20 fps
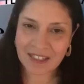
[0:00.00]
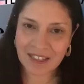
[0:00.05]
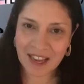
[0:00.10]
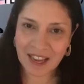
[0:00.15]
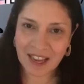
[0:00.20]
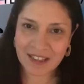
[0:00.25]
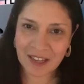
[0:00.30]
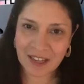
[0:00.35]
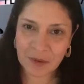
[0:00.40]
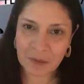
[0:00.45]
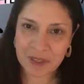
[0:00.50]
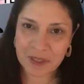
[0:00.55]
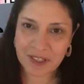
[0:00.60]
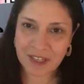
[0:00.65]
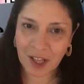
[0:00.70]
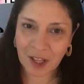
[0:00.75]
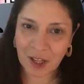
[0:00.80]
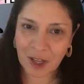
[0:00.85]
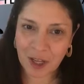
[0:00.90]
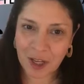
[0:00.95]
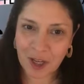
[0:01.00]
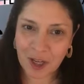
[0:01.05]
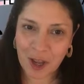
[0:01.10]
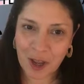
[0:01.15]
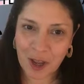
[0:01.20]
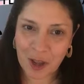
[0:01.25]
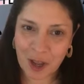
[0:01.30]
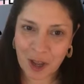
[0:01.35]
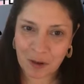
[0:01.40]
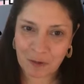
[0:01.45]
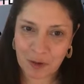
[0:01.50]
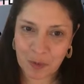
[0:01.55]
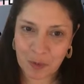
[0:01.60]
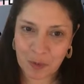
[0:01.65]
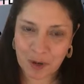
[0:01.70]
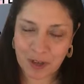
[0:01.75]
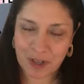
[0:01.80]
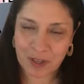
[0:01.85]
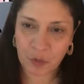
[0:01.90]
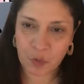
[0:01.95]
as as I've been telling
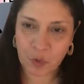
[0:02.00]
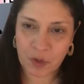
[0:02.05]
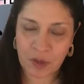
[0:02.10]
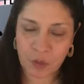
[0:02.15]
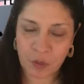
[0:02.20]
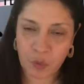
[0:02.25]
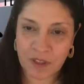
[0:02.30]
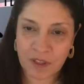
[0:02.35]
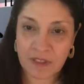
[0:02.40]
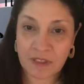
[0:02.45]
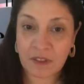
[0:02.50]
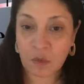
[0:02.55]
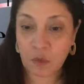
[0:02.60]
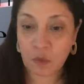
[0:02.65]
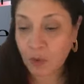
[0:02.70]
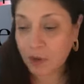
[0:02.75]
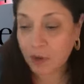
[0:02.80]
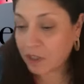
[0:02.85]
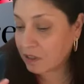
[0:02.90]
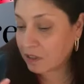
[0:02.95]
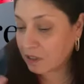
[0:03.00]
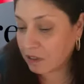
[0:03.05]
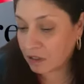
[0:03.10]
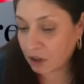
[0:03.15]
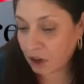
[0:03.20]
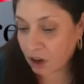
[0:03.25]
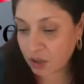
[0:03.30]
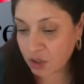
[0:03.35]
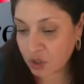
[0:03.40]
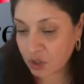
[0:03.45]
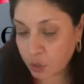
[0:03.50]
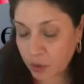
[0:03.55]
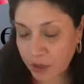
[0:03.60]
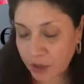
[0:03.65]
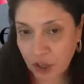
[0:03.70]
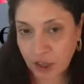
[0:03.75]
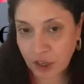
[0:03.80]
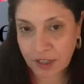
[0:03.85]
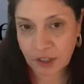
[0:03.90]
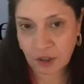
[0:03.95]
everyone, when when when they're on
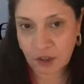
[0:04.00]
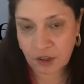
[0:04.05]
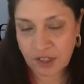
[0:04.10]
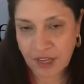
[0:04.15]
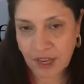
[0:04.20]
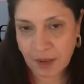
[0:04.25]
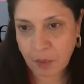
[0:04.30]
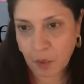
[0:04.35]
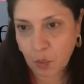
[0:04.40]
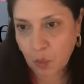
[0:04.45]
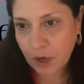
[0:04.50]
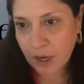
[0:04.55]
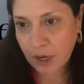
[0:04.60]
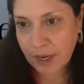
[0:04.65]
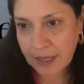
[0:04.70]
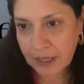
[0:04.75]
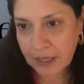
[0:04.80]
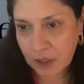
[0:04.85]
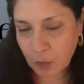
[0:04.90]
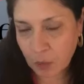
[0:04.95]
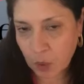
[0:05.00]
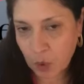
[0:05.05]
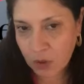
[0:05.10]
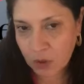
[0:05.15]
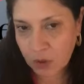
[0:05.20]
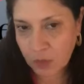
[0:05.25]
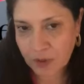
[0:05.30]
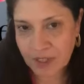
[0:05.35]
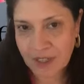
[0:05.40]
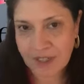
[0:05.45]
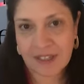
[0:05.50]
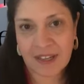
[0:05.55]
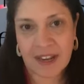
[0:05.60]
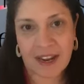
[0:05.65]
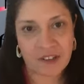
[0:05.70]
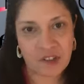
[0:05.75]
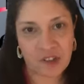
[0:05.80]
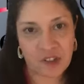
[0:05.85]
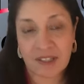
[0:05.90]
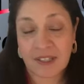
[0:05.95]
Twitter and they're saying, "But we're ahead in the polls," we're this.
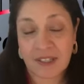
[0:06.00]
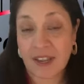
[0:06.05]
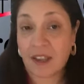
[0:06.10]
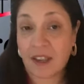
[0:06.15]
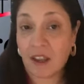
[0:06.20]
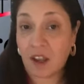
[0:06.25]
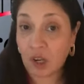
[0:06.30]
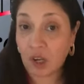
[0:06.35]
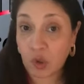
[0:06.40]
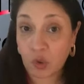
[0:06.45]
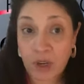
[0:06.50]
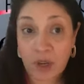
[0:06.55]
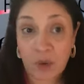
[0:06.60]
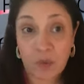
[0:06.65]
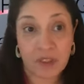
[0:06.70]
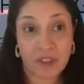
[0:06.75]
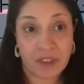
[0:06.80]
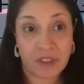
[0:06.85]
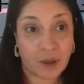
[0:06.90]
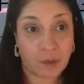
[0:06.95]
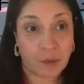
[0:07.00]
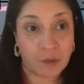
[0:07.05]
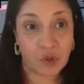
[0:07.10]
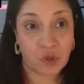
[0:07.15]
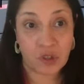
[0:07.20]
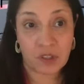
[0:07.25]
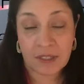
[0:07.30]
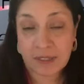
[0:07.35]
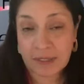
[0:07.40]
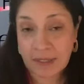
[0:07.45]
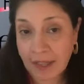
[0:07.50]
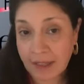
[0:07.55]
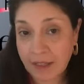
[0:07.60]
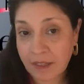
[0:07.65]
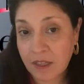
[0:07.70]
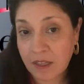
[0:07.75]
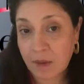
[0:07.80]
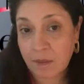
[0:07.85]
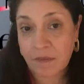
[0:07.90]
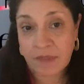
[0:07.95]
I just say, agree with them. Just
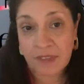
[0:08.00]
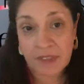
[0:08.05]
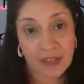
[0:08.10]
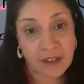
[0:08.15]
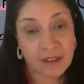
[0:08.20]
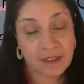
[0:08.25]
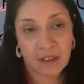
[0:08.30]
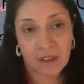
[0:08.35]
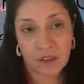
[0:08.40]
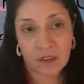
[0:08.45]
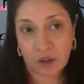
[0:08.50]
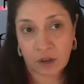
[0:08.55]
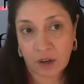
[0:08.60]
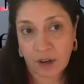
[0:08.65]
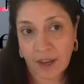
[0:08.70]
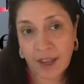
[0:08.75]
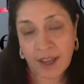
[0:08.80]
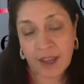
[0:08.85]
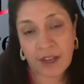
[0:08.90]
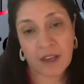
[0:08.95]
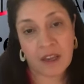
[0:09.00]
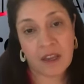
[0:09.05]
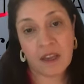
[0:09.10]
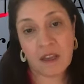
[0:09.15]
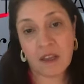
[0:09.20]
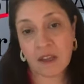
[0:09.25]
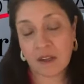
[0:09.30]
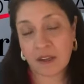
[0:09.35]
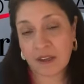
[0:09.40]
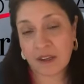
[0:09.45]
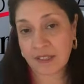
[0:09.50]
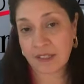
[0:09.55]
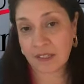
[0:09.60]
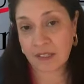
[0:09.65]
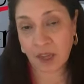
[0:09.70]
let them think that they're ahead, because